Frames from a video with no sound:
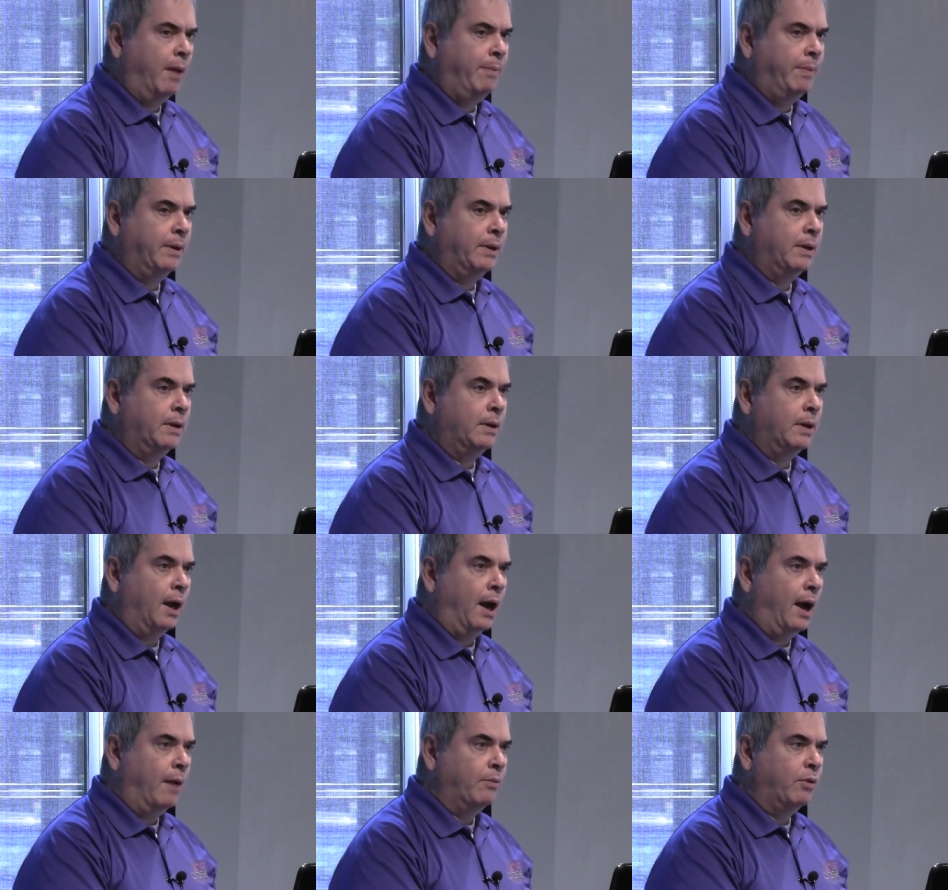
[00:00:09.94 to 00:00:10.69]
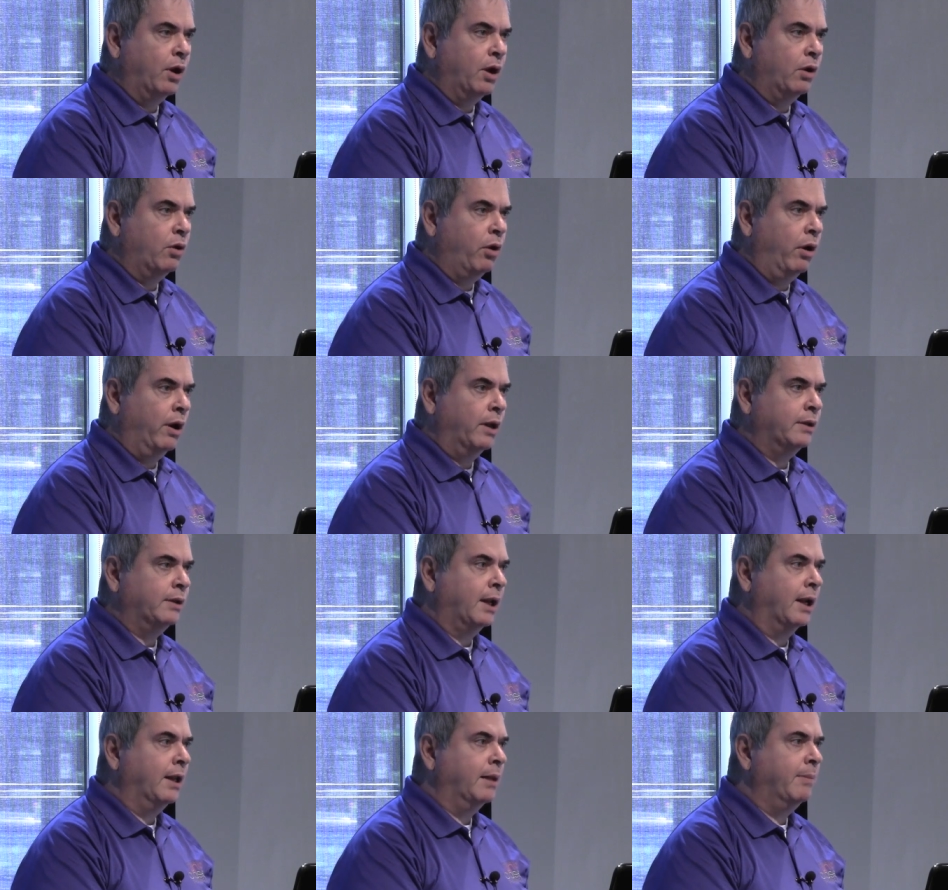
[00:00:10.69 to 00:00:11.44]
topic, I'm going to call
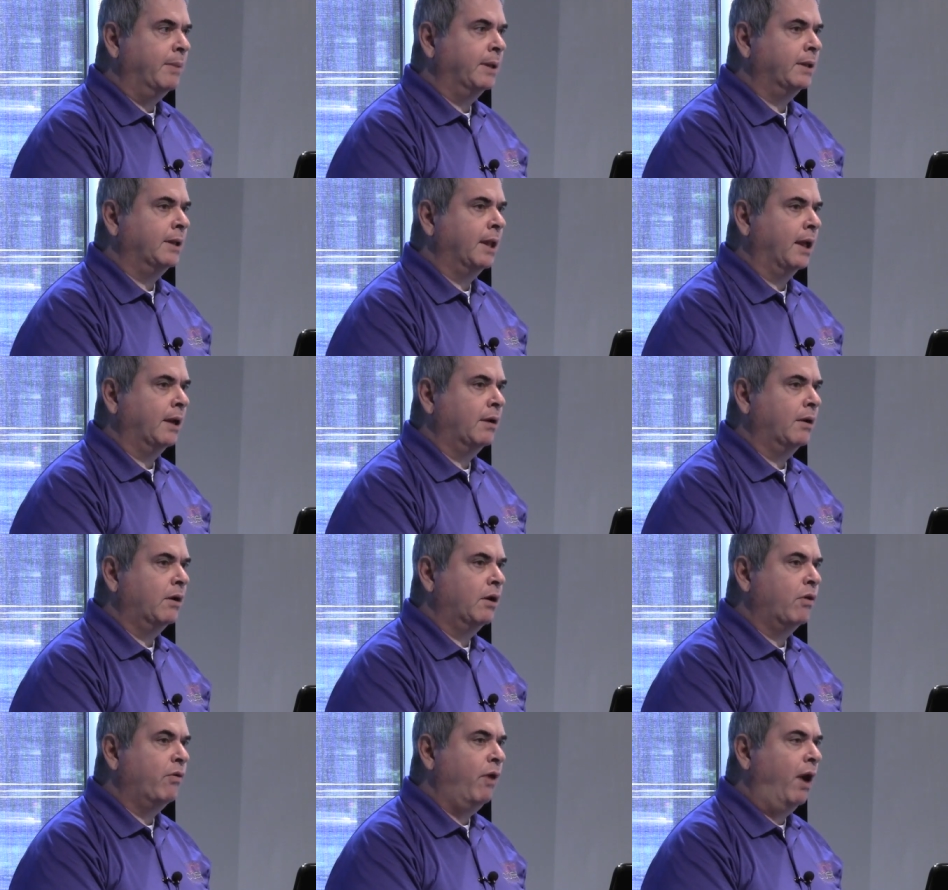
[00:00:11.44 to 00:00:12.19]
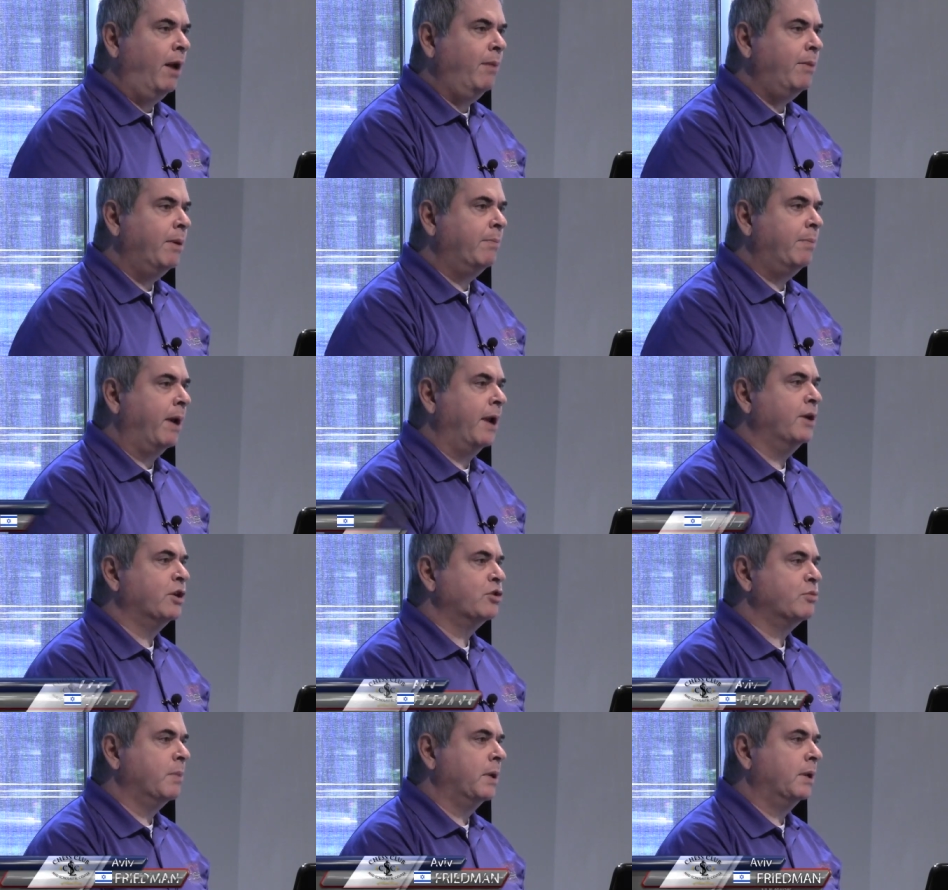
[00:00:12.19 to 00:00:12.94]
it a little bit like crime and
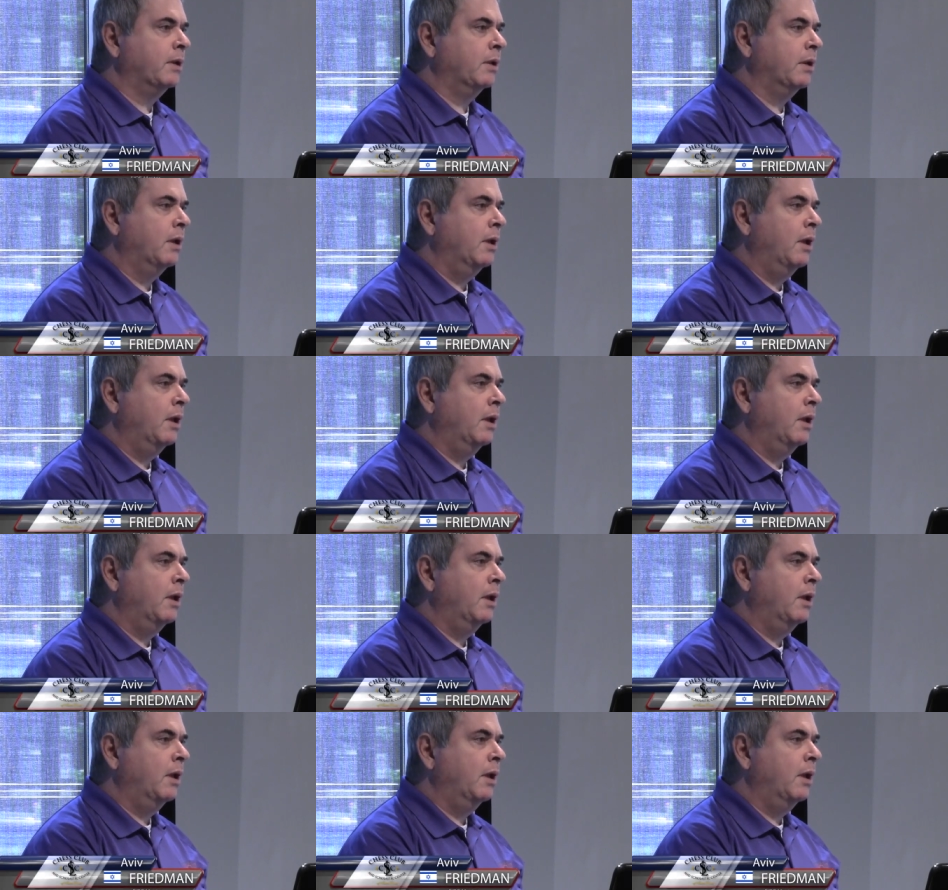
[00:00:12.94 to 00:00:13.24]
punishment.